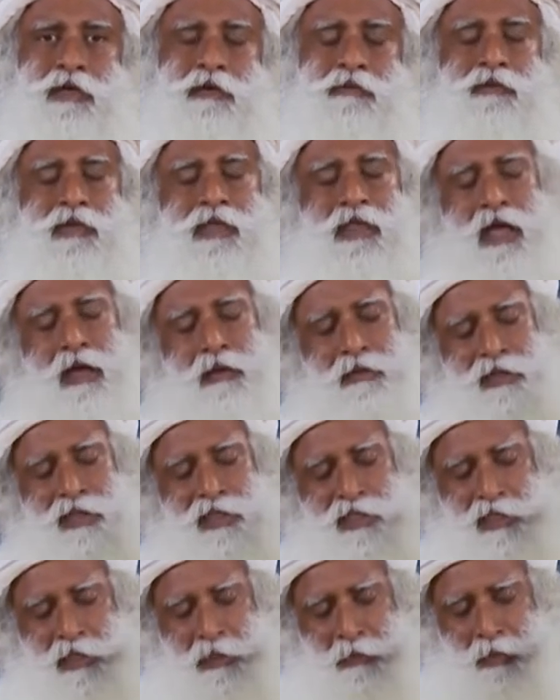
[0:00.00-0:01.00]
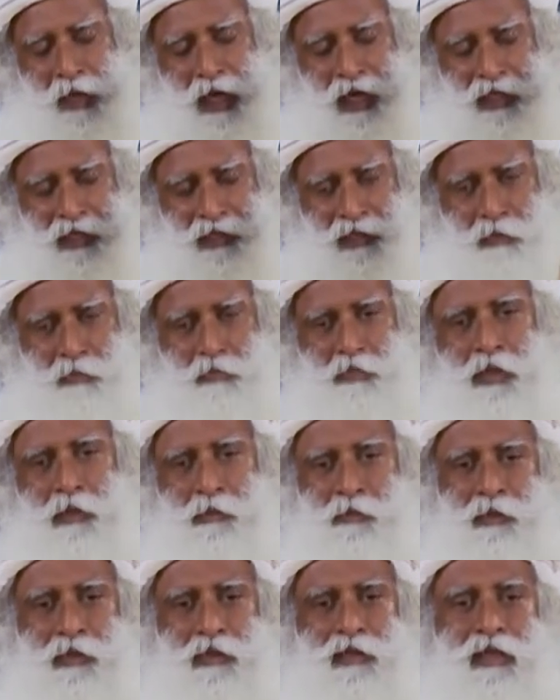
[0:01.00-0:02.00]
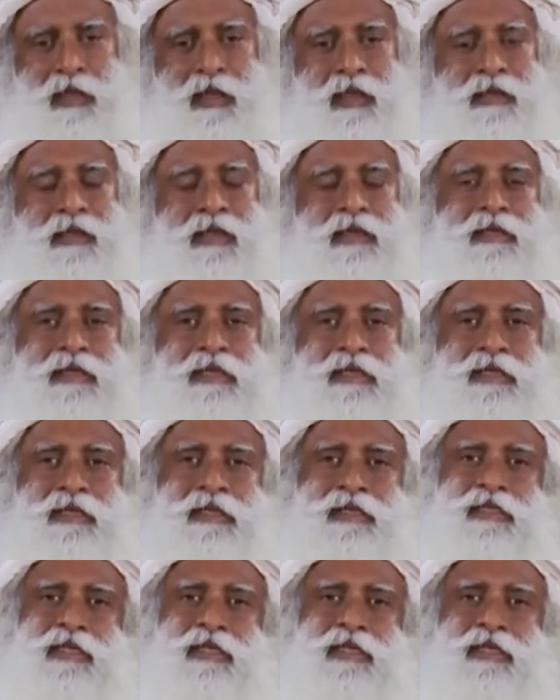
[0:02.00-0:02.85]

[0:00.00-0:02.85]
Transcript: without inspiring the people that this is